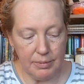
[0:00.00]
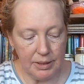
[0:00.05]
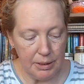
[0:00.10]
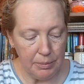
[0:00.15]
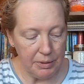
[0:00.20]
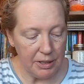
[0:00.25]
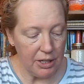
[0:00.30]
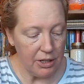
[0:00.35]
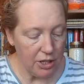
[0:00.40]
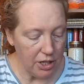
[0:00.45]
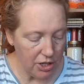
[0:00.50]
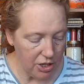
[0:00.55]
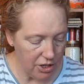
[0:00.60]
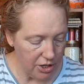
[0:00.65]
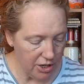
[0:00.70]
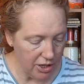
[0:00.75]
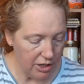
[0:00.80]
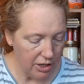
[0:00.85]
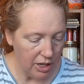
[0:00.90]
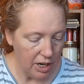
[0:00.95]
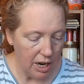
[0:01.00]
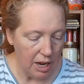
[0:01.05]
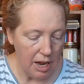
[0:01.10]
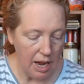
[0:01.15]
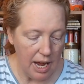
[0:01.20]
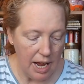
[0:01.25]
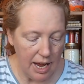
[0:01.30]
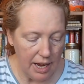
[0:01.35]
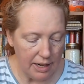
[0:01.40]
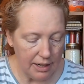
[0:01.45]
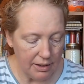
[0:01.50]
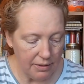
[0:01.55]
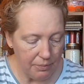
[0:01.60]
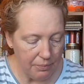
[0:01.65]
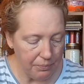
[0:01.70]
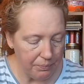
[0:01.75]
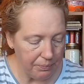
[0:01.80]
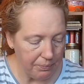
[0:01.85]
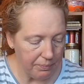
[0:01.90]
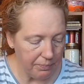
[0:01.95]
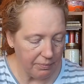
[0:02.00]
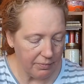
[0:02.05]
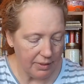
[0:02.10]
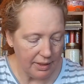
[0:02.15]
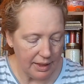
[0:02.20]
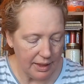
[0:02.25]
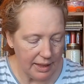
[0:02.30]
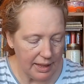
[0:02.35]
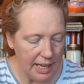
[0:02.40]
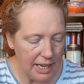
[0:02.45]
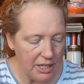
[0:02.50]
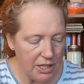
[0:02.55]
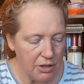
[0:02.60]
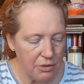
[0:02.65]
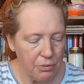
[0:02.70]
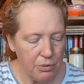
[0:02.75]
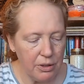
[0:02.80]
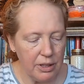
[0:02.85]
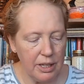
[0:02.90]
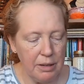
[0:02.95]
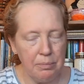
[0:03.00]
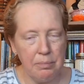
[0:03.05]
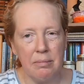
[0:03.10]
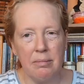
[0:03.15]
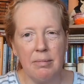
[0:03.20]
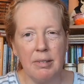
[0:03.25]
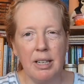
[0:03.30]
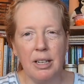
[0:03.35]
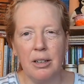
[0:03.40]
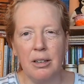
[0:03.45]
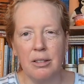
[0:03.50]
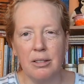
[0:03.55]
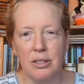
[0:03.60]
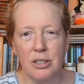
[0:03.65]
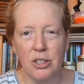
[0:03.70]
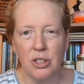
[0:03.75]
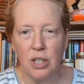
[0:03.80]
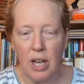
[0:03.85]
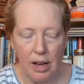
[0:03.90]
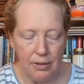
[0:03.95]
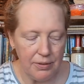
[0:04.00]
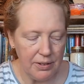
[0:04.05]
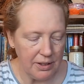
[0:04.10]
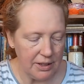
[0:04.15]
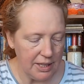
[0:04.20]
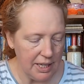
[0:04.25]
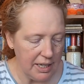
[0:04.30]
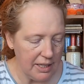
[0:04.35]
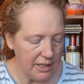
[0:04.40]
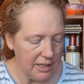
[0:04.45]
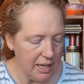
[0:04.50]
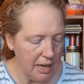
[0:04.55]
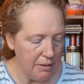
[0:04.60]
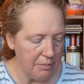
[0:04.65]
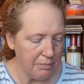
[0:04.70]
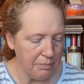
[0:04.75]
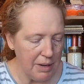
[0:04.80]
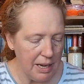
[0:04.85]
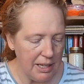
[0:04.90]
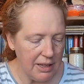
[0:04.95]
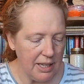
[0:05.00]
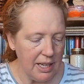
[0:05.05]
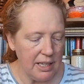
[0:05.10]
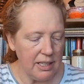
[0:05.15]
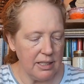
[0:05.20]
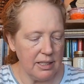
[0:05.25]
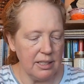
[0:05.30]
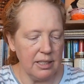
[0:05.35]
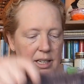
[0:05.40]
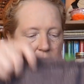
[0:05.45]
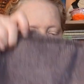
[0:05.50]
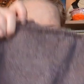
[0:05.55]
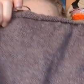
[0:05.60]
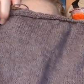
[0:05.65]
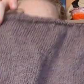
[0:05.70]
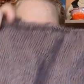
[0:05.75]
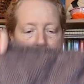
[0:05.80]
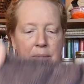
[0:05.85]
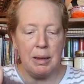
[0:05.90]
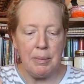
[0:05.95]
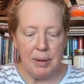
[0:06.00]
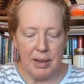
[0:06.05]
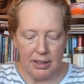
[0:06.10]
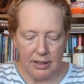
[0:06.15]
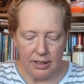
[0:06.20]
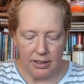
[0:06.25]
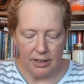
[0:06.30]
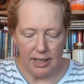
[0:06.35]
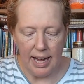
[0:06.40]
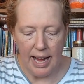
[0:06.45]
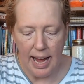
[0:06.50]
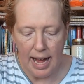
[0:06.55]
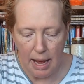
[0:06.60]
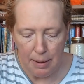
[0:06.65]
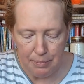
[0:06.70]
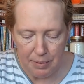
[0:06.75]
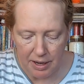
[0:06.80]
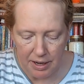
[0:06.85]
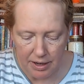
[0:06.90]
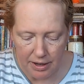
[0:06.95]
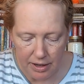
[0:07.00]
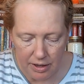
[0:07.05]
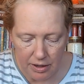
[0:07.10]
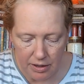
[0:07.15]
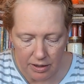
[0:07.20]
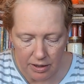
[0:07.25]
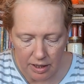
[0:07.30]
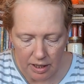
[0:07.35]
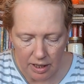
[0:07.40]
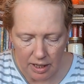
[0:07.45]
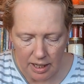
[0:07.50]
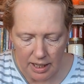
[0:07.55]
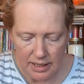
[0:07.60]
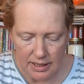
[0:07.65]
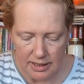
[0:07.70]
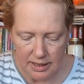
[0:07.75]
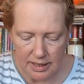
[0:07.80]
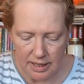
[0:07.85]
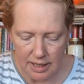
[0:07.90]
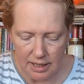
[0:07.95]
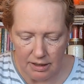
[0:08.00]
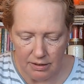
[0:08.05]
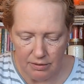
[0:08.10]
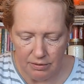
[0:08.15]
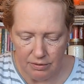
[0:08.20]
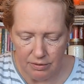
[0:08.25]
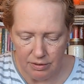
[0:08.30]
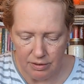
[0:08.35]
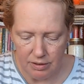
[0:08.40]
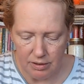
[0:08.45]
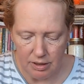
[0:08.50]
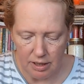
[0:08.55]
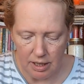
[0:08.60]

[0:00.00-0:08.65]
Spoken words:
some conditioner, and that should really, you know, soften things up, make things maybe a little happier instead of,